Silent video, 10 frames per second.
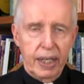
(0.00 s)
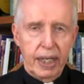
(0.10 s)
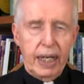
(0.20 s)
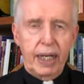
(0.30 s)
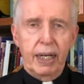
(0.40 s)

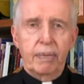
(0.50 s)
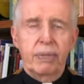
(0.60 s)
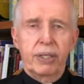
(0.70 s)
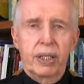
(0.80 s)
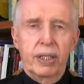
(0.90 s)
He
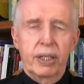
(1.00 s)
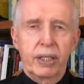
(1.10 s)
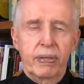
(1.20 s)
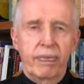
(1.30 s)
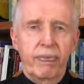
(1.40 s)
comes
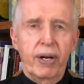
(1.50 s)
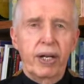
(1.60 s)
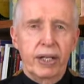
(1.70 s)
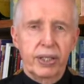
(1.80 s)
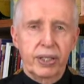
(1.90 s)
to free
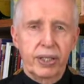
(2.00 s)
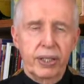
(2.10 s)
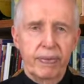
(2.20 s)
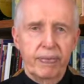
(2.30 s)
us.